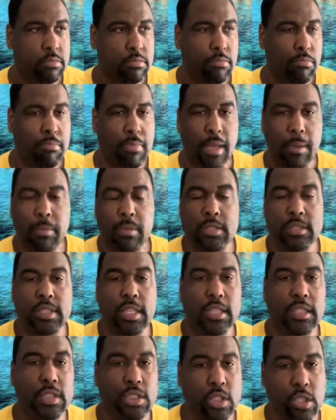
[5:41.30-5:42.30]
maybe
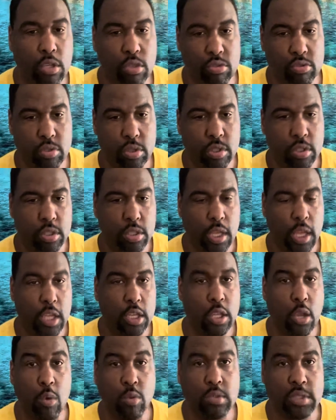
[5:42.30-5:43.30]
6 children and
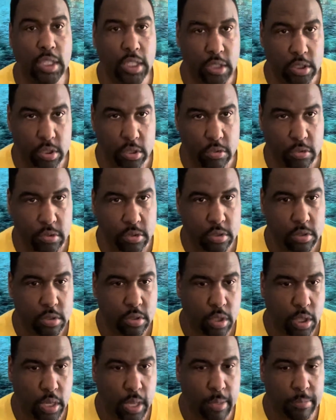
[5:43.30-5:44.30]
no teachers.
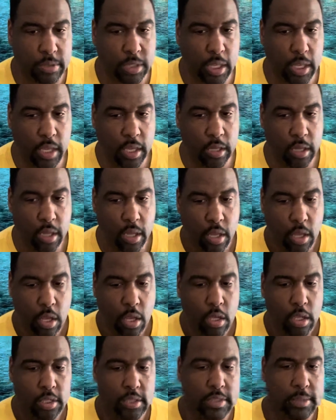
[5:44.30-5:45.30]
You know what I'm saying?
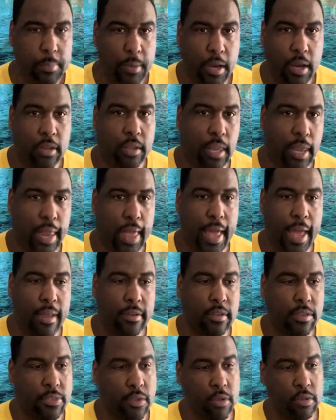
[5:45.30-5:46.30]
Sparing the lives
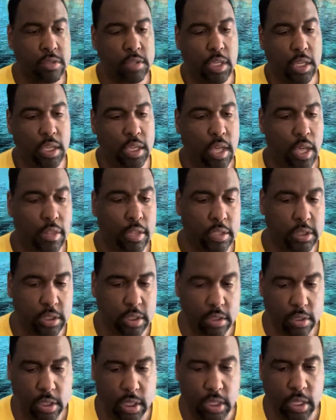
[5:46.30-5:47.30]
of 13 other
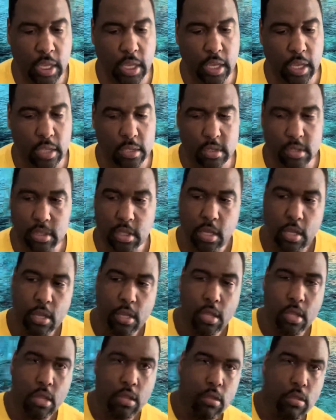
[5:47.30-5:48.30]
kids
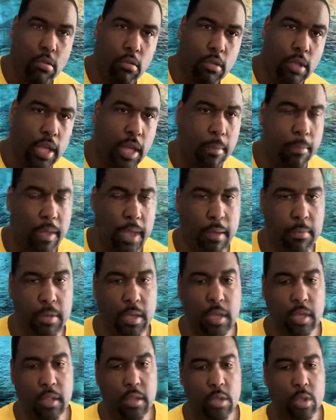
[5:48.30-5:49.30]
and
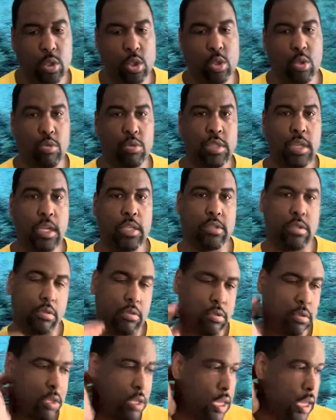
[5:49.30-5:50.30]
maybe 2
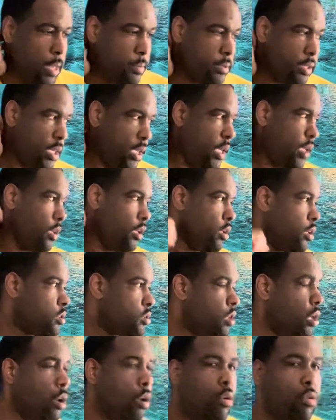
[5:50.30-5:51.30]
teachers. You know what I'm saying?
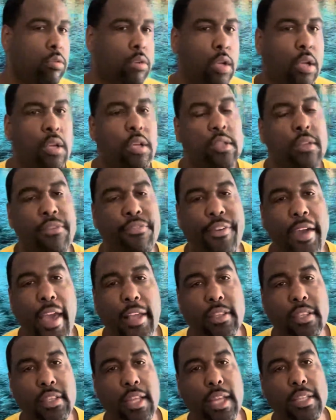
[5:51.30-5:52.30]
So the fact
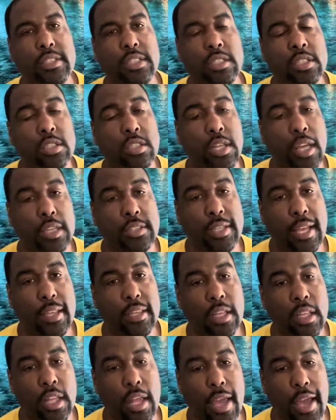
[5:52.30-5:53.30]
that they just stood outside the
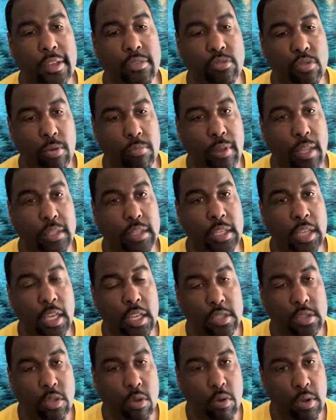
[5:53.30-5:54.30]
classroom like the
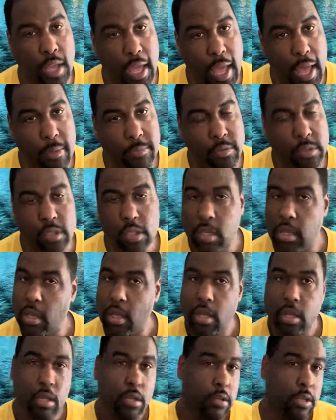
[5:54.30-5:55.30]
Keystone Cops
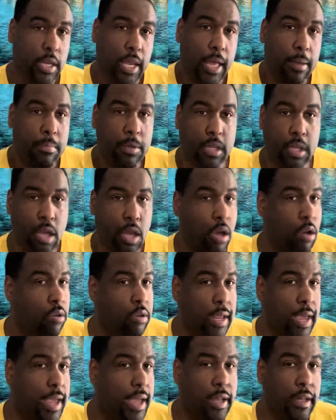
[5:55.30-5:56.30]
let me know
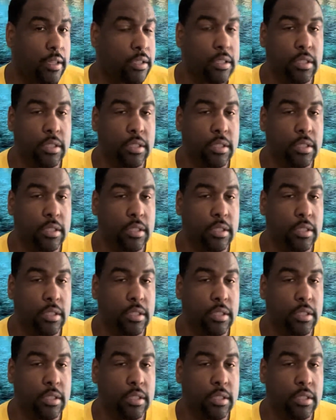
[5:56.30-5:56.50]
that